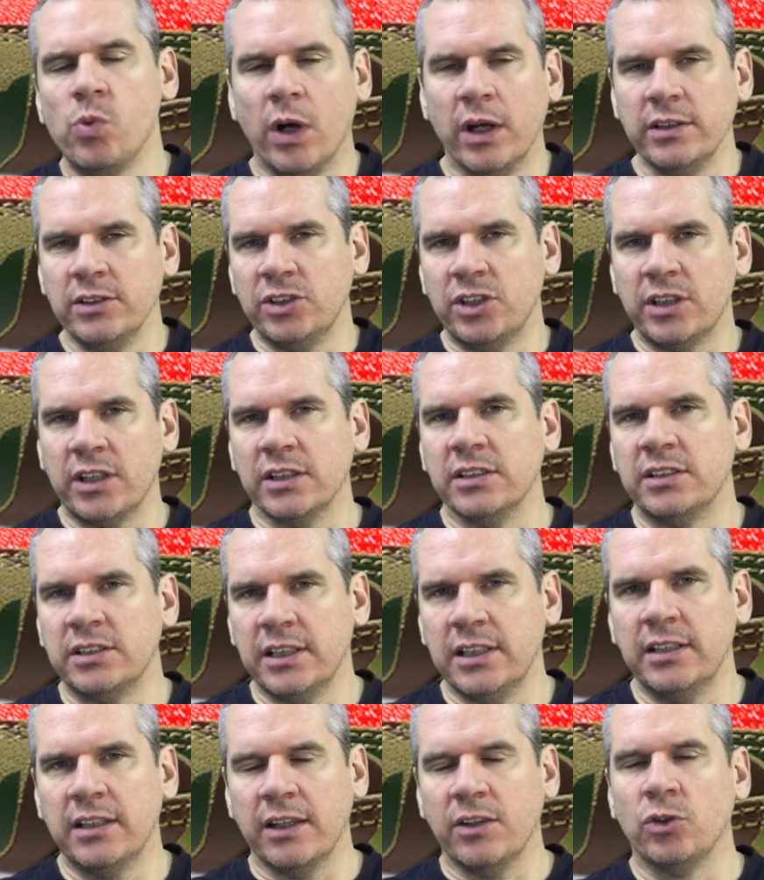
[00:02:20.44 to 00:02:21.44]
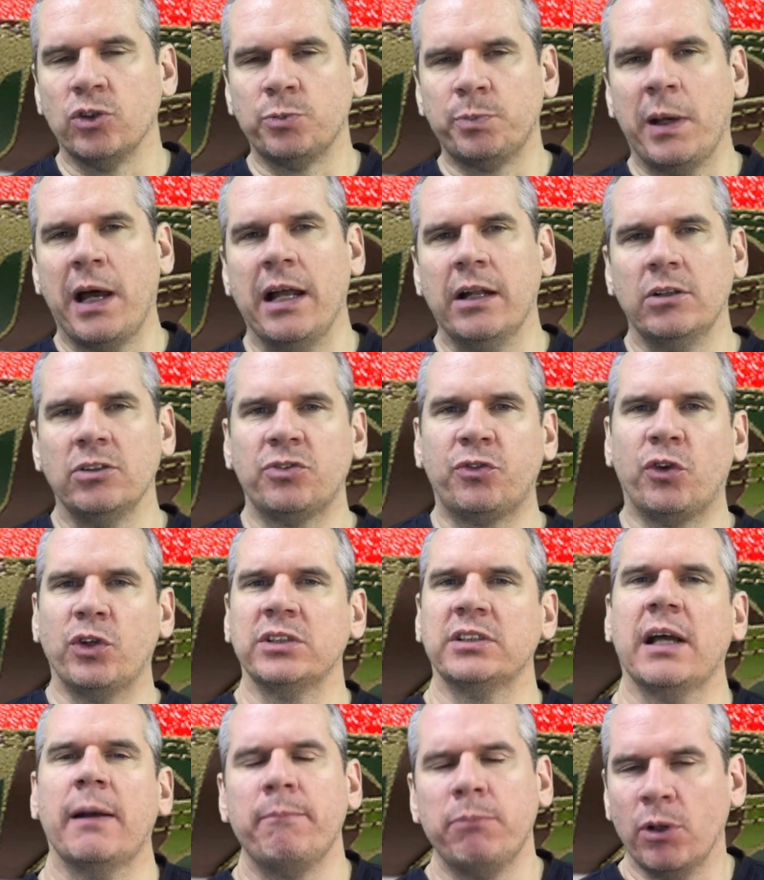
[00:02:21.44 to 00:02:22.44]
ones, you can see that those panels, for
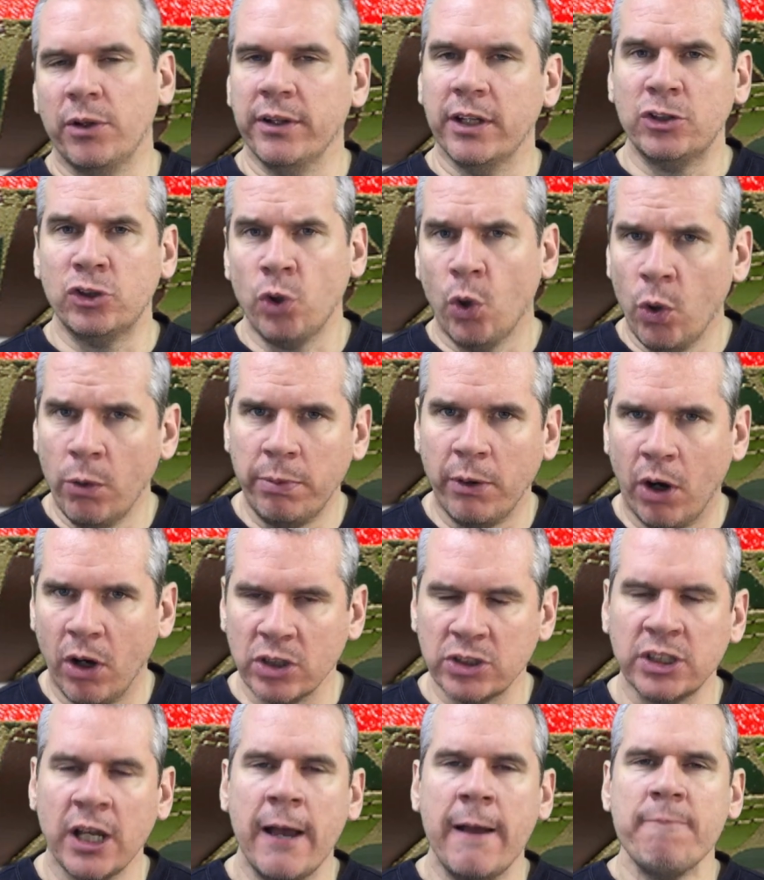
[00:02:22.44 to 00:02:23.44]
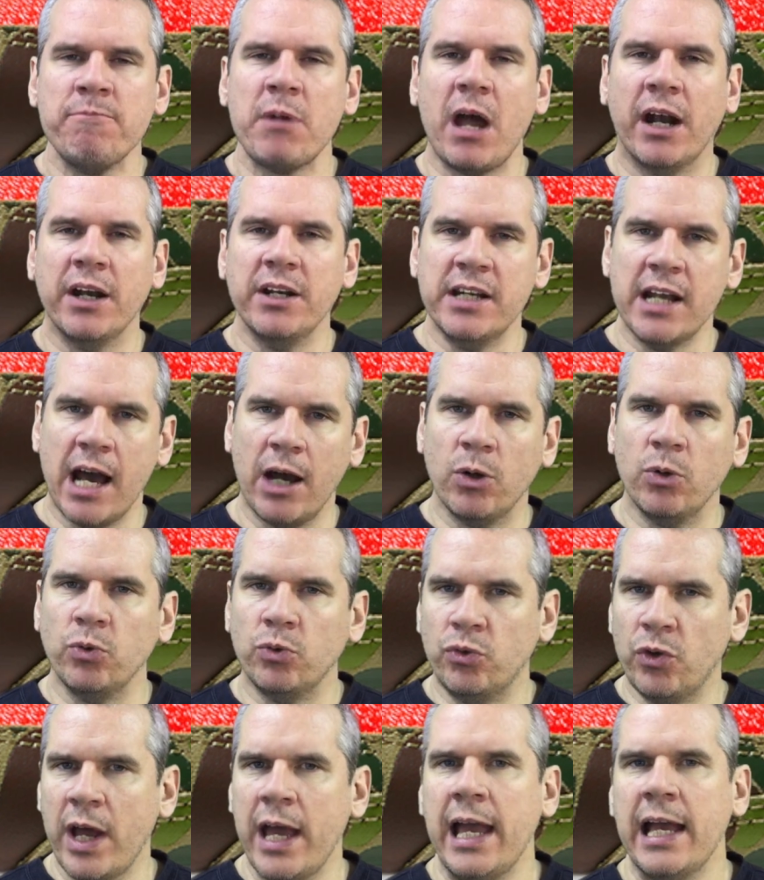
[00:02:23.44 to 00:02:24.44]
example, on the toe box are now
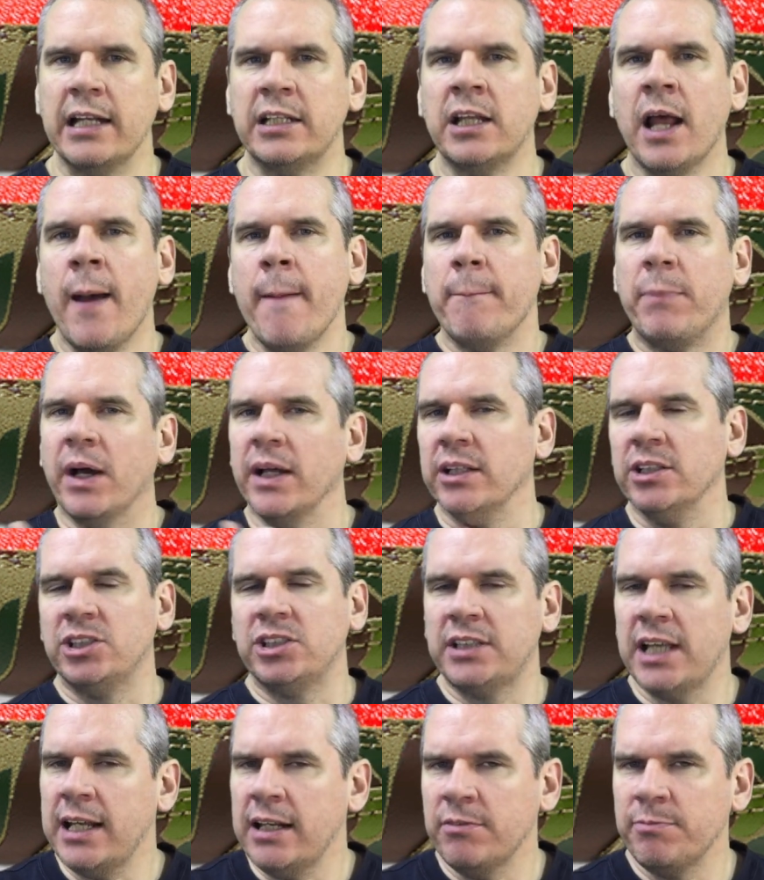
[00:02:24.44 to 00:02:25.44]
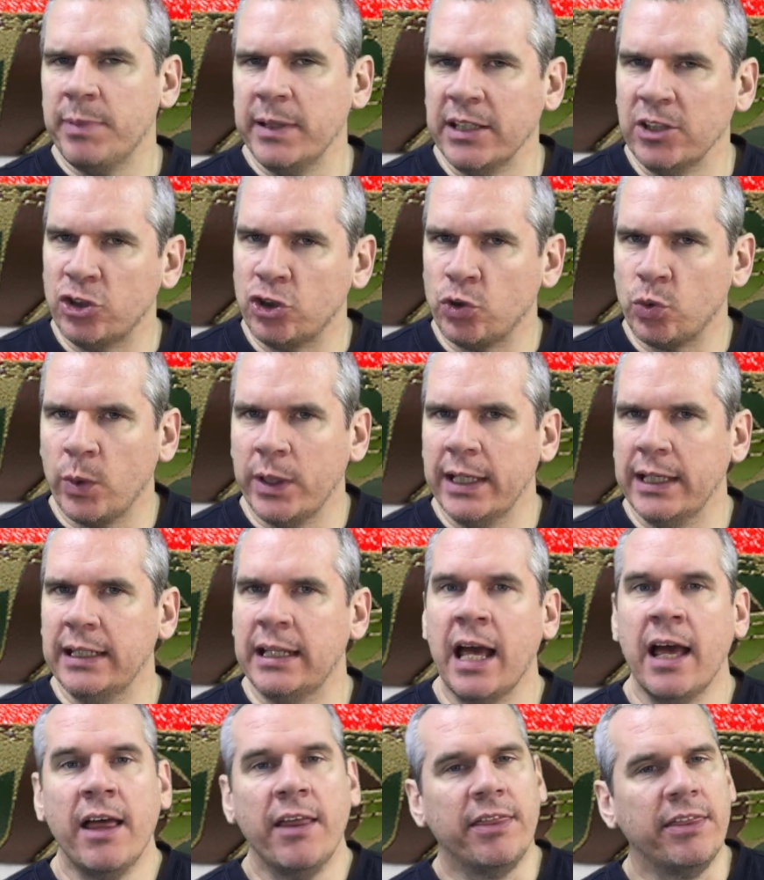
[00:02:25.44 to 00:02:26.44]
red, but instead of being
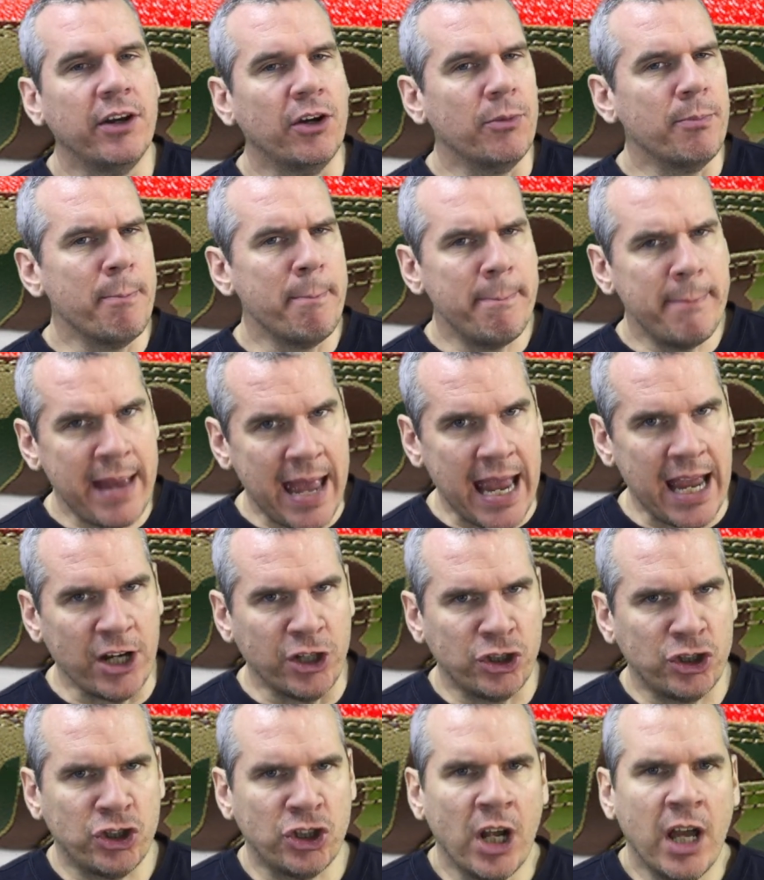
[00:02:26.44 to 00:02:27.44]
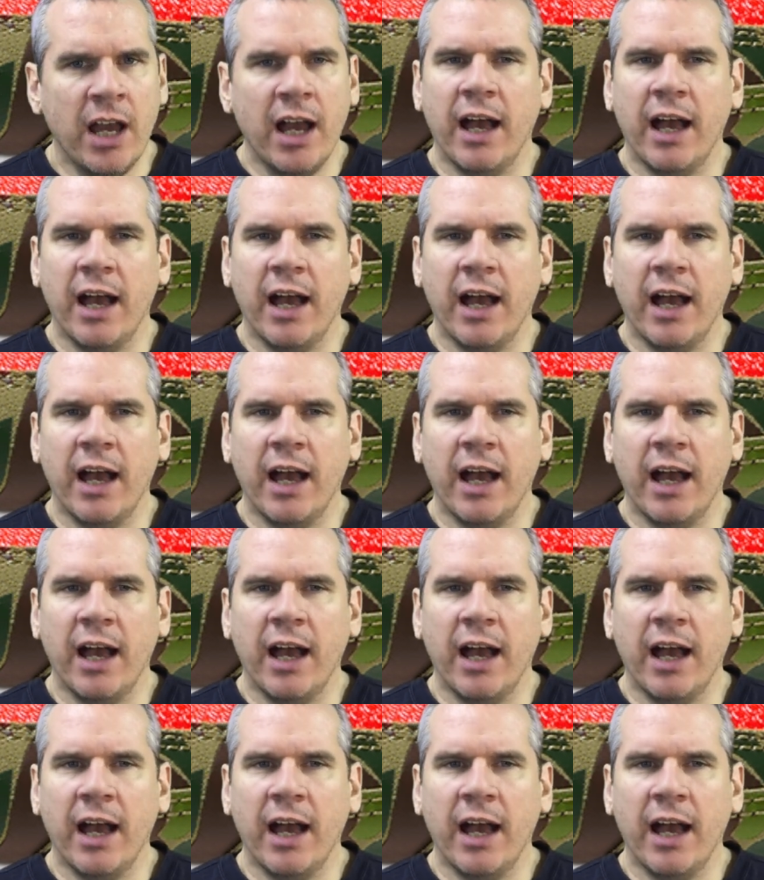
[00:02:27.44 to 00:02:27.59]
suede, they're mesh.